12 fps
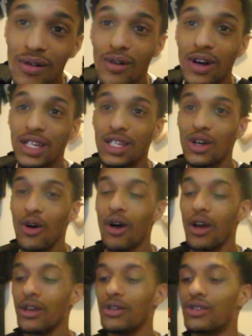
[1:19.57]
What's going
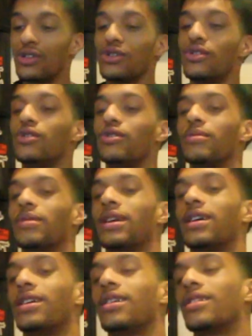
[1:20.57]
on YouTube,
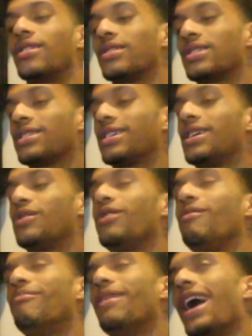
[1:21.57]
man? You know what I'm saying?
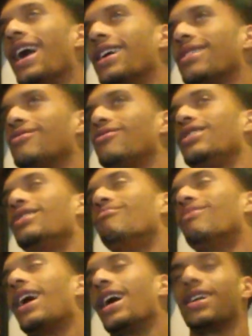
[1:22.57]
We back. We
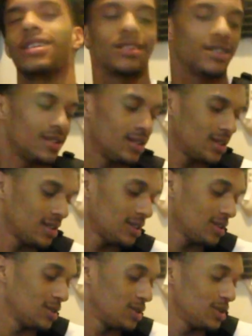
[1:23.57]
back.
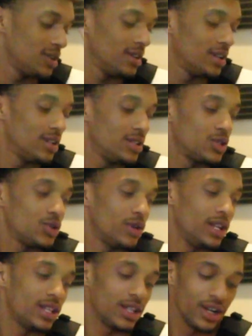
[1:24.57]

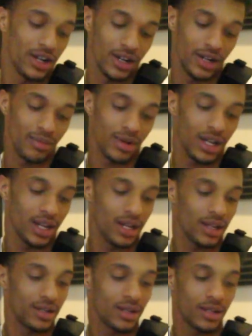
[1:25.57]
23rd,
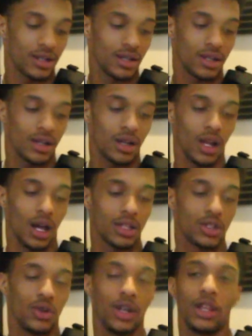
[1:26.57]
man. Glock
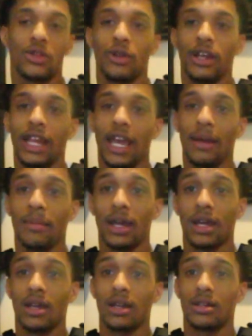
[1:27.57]
23 day,
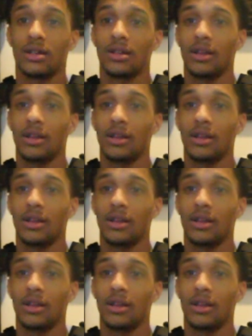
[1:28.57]
man.